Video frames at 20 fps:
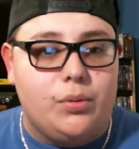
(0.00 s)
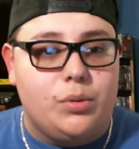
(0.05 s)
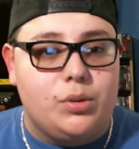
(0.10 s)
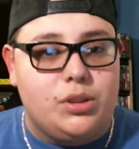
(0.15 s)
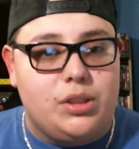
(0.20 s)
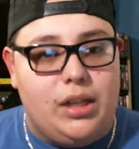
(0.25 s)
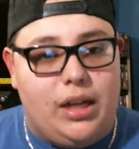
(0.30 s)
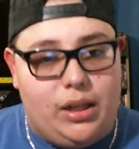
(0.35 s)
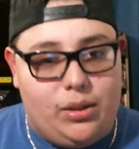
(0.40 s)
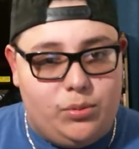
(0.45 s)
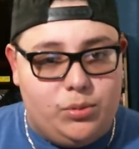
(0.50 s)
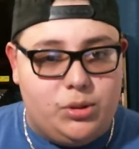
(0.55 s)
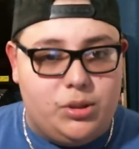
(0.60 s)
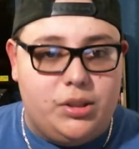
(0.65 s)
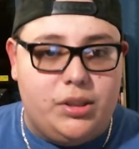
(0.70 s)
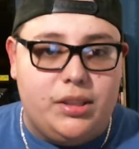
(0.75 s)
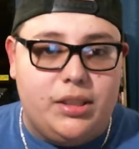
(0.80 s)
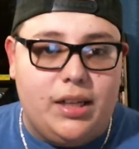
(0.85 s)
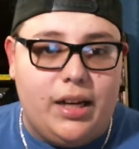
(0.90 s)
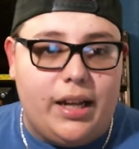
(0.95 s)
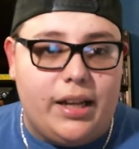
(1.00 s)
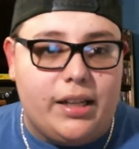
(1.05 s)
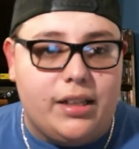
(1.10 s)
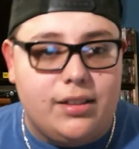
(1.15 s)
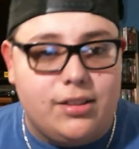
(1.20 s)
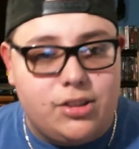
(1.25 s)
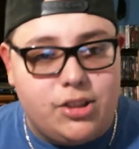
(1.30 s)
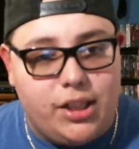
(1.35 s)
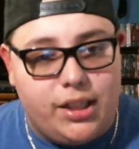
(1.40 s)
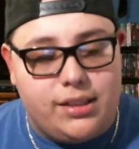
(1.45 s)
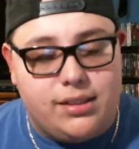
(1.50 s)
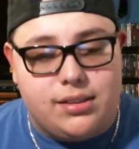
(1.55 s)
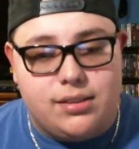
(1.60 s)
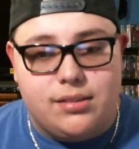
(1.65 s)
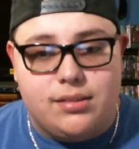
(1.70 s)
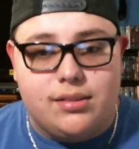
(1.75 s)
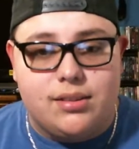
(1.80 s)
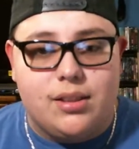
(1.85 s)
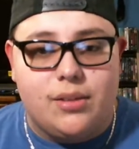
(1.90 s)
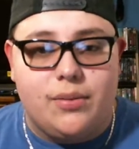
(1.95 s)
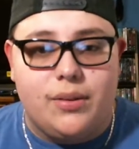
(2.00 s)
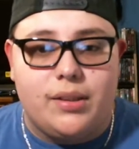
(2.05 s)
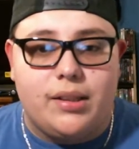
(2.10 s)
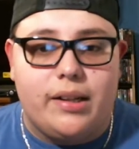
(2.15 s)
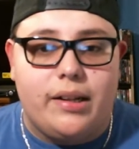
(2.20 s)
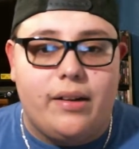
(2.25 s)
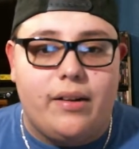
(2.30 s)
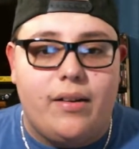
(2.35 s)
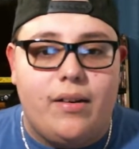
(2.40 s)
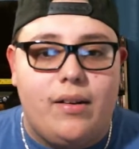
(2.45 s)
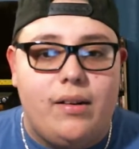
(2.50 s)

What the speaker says: what she liked, what she didn't like, and the changes and stuff like that.